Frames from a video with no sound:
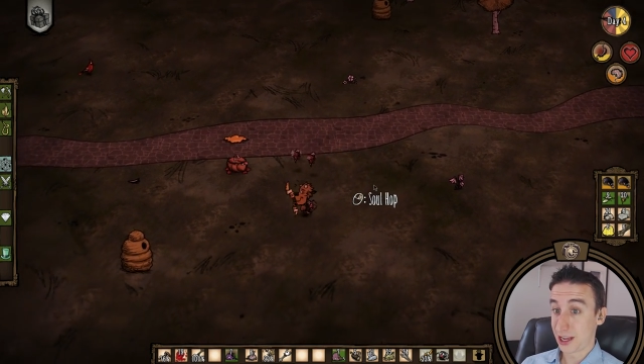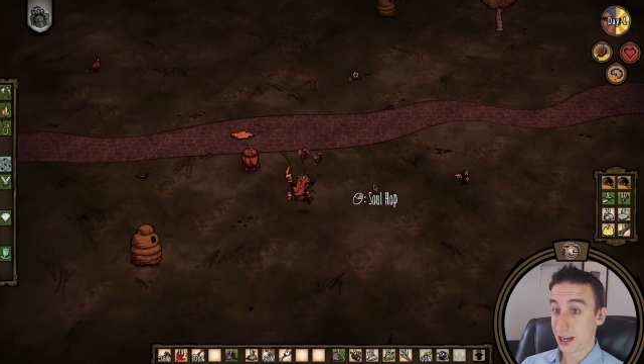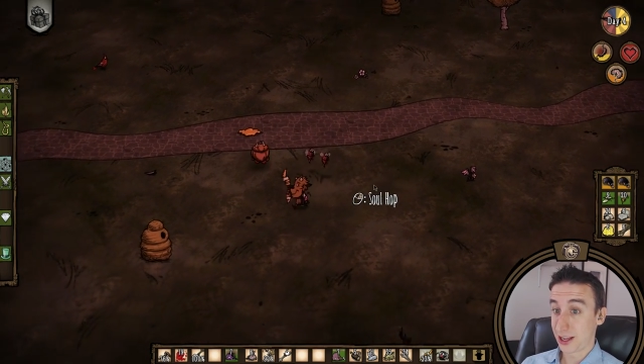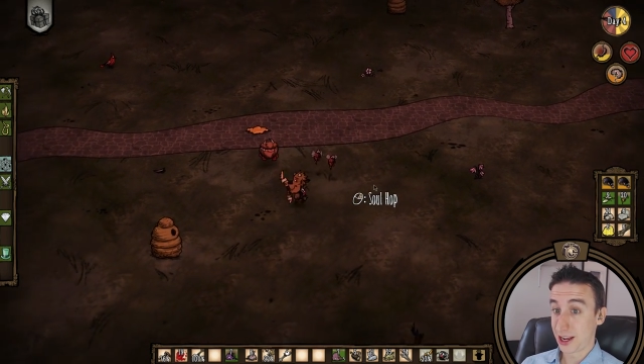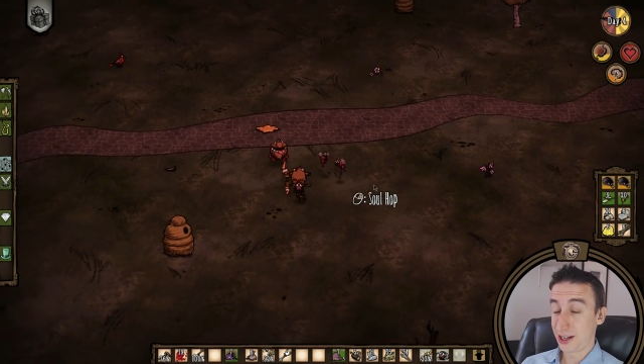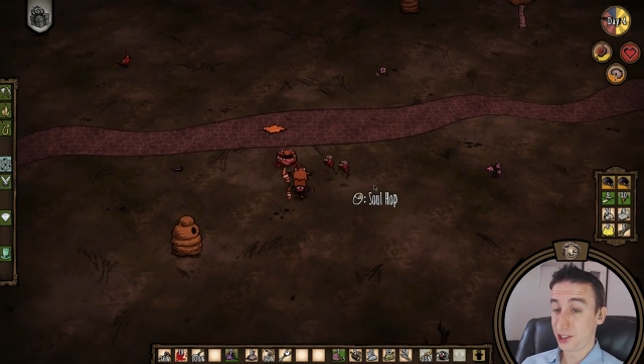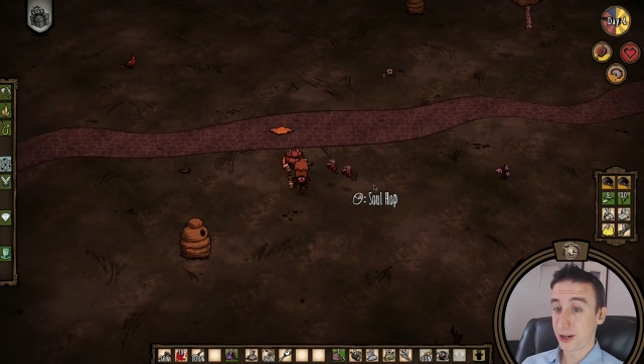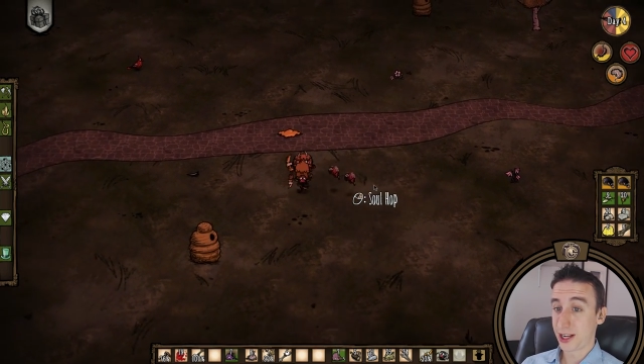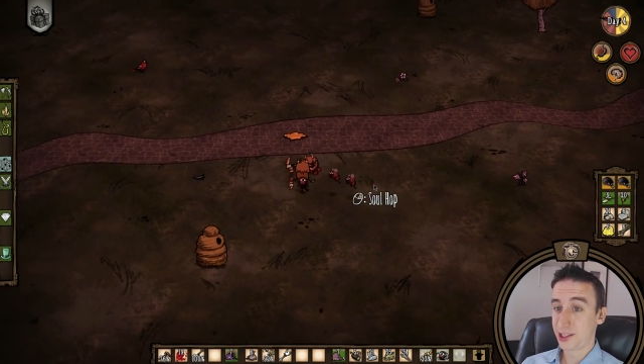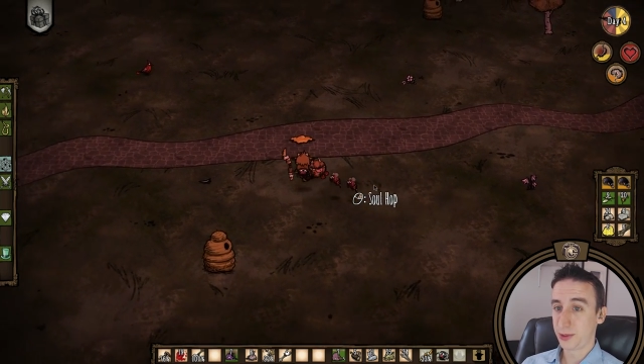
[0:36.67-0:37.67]
and any
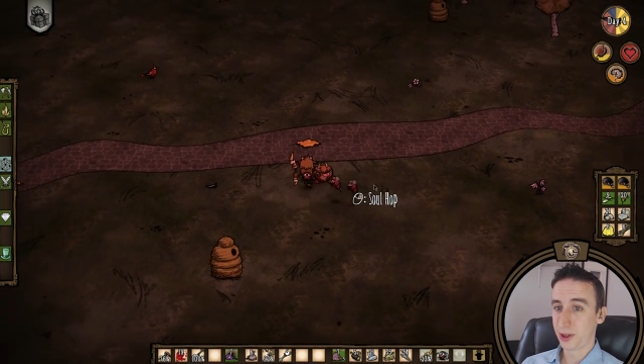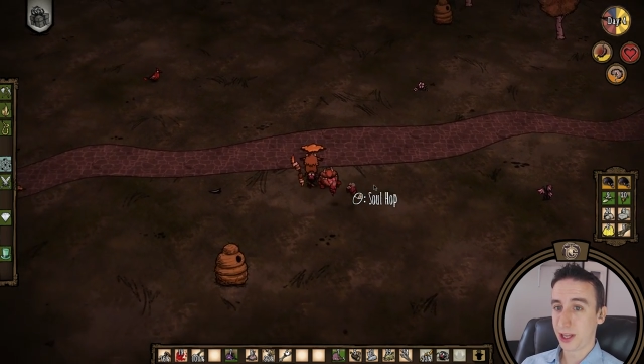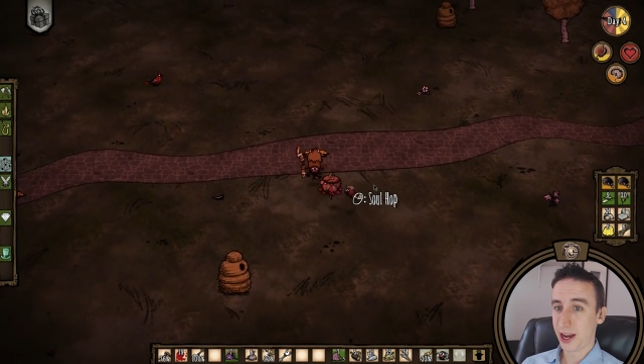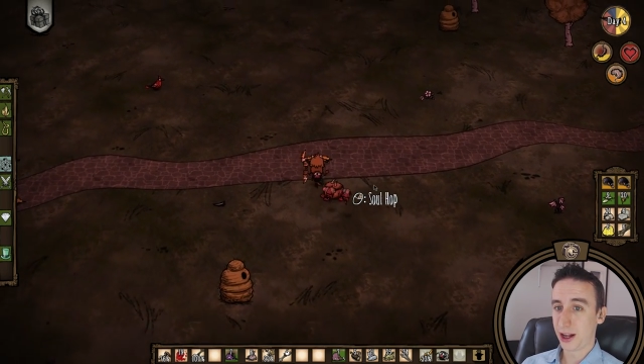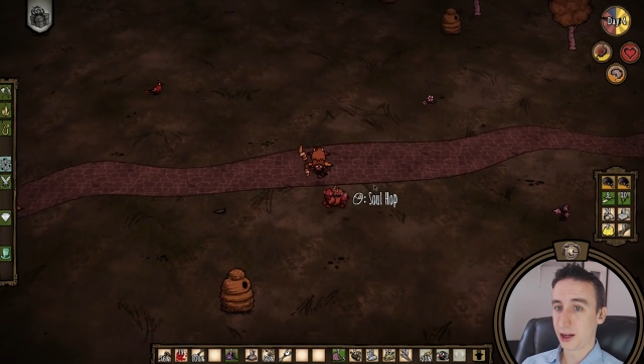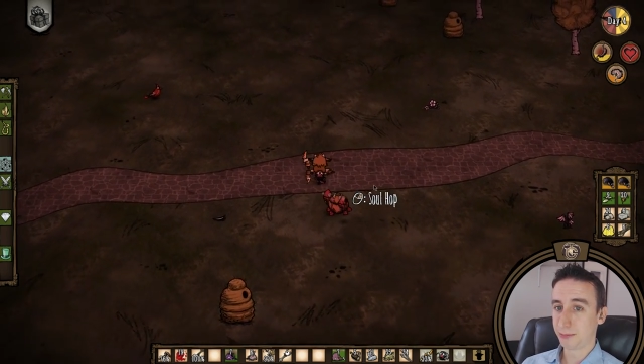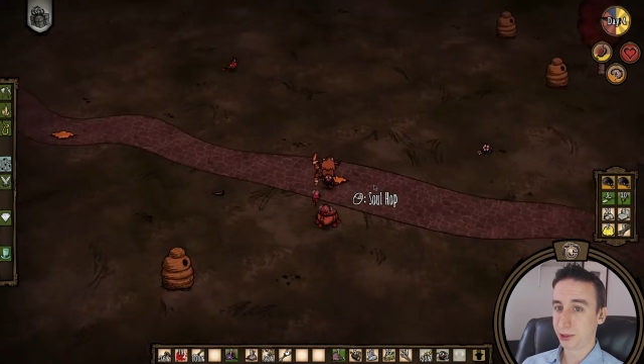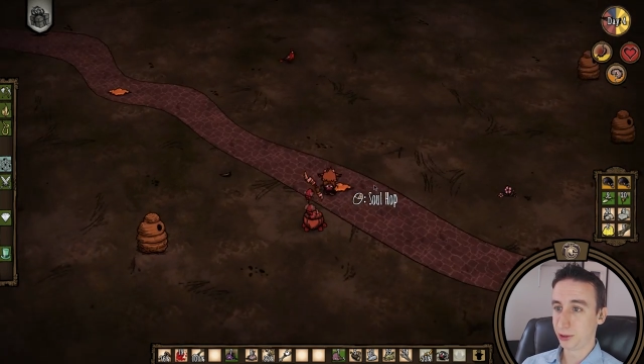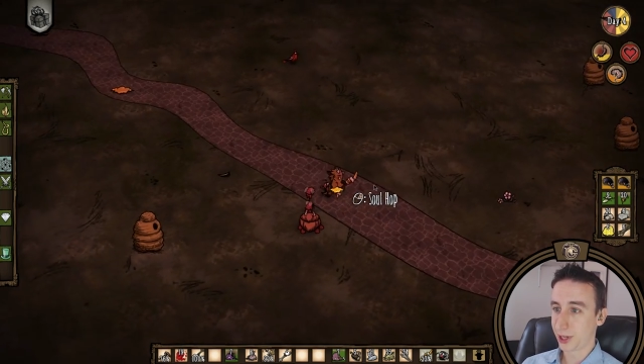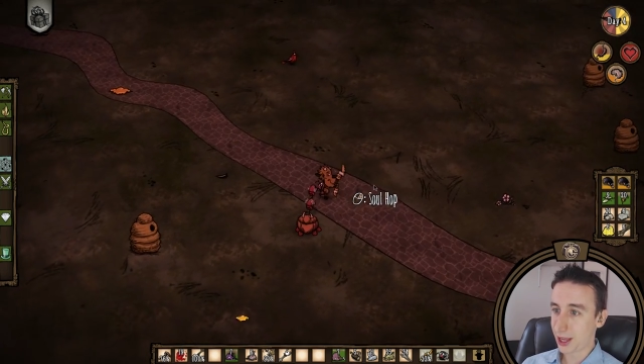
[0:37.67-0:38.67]
strategy relying on
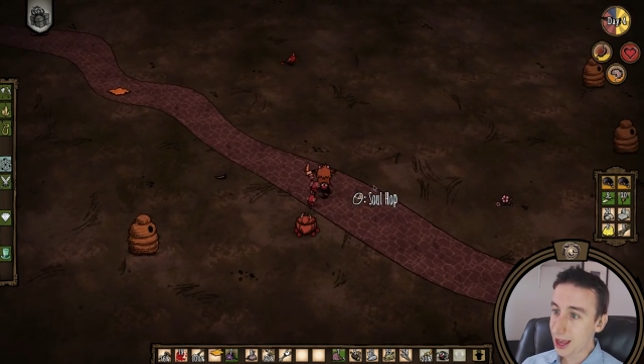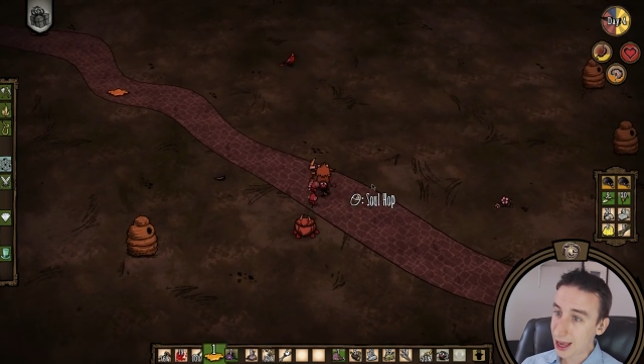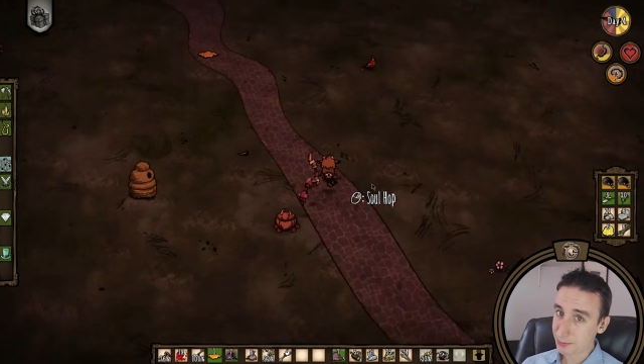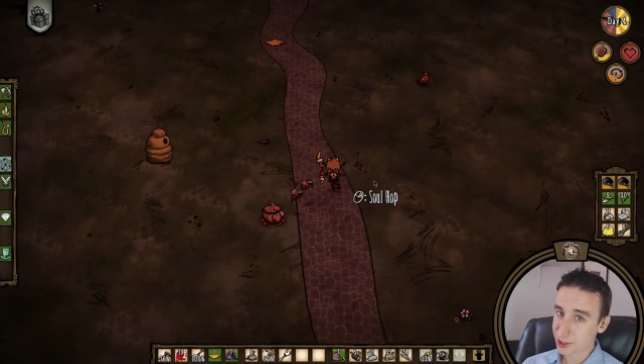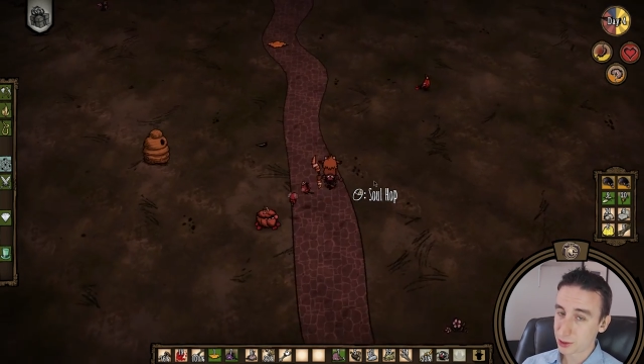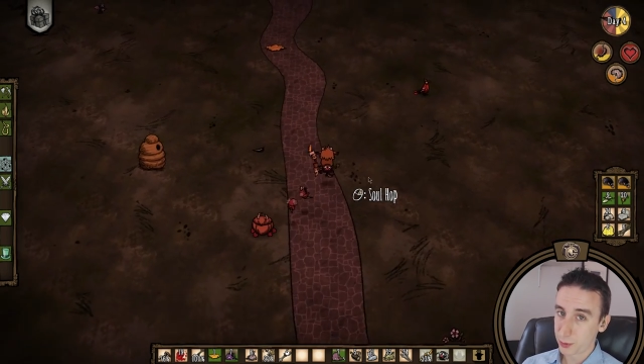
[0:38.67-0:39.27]
blue caps,